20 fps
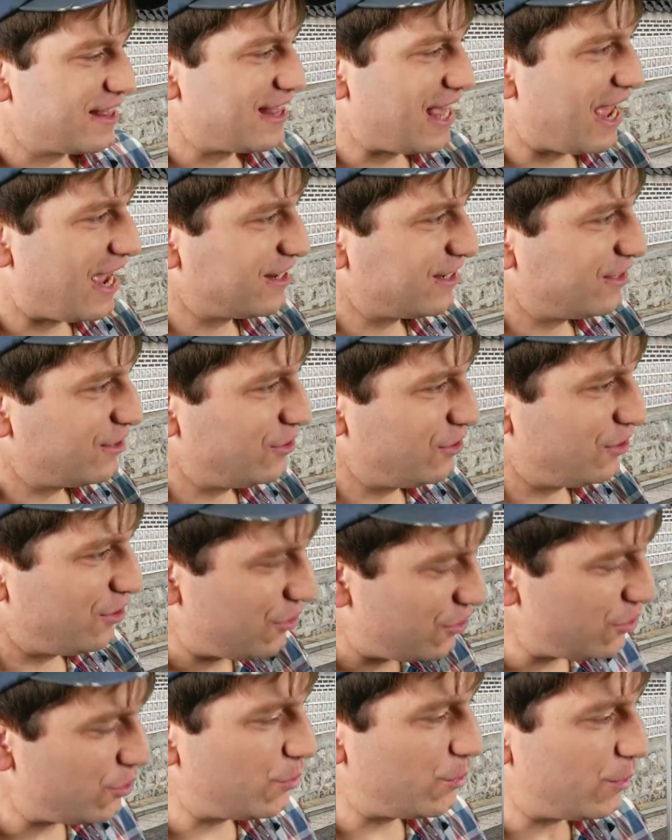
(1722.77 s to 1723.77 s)
that
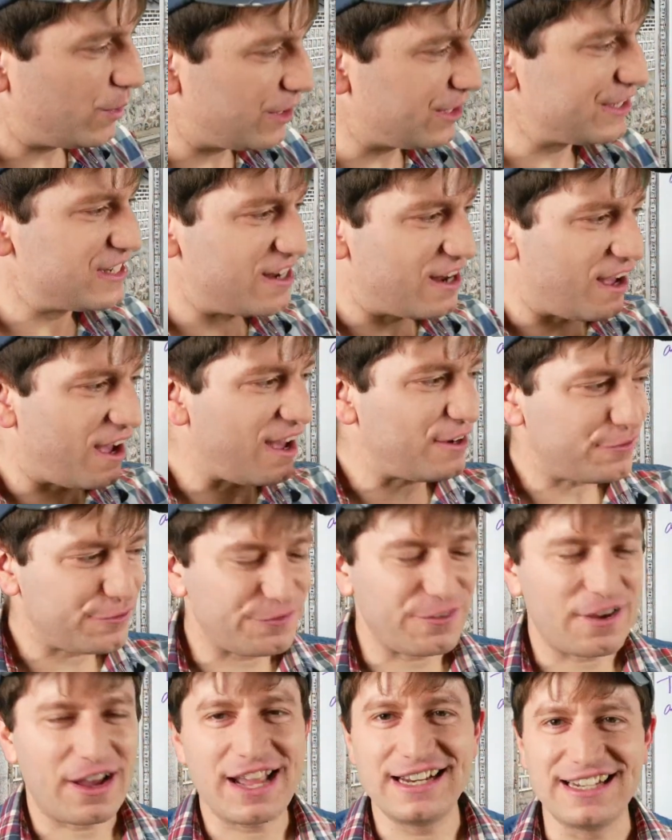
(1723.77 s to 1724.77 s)
you will not
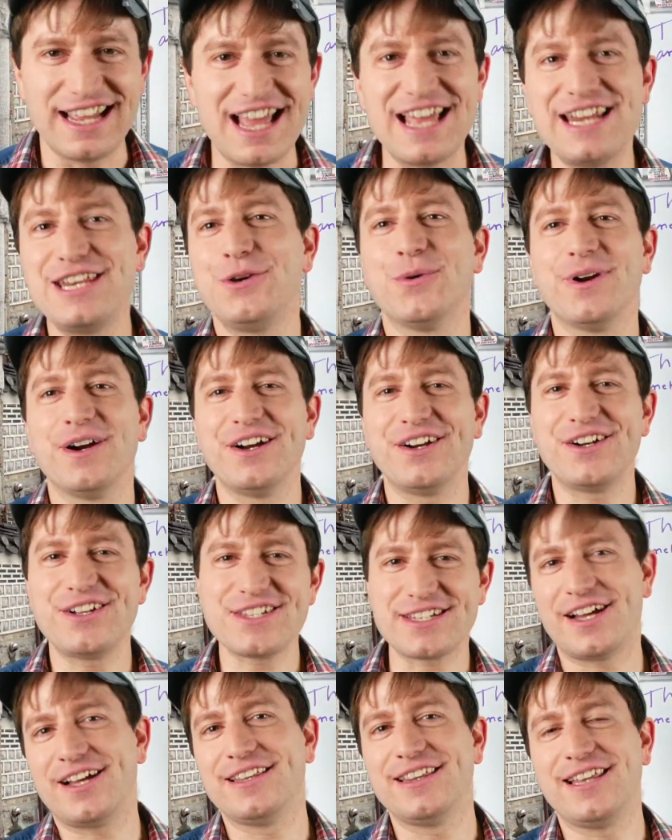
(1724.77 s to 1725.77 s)
find anywhere
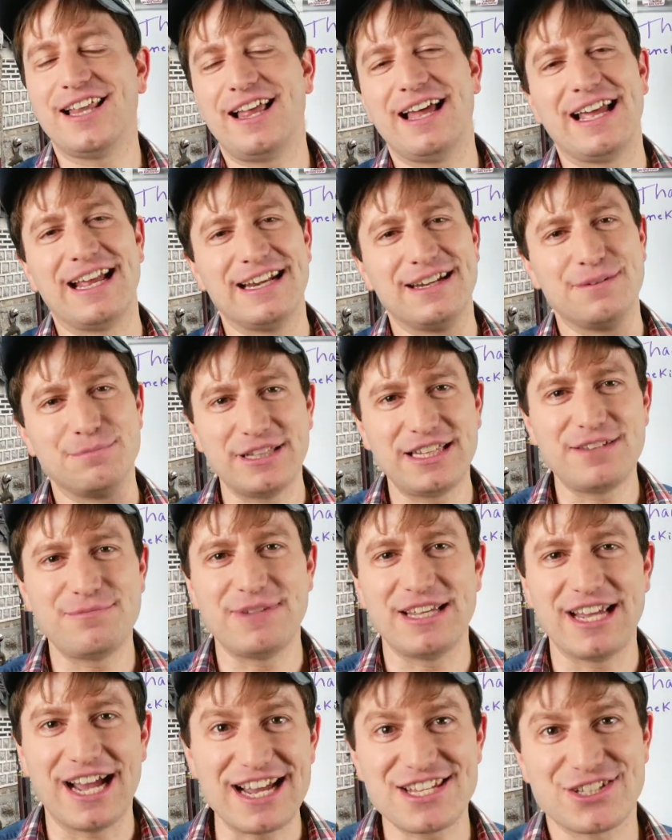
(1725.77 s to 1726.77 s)
else online. Believe
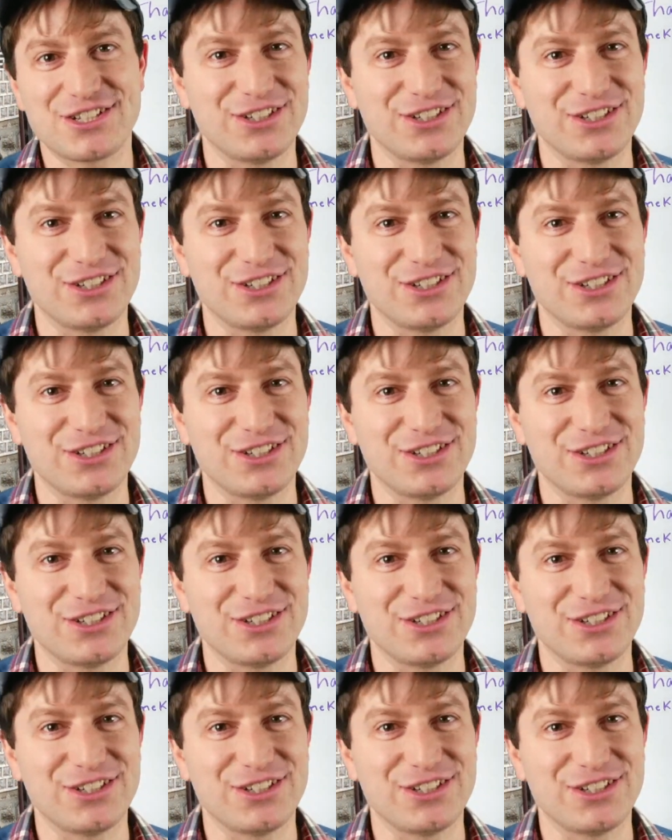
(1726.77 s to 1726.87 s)
me, I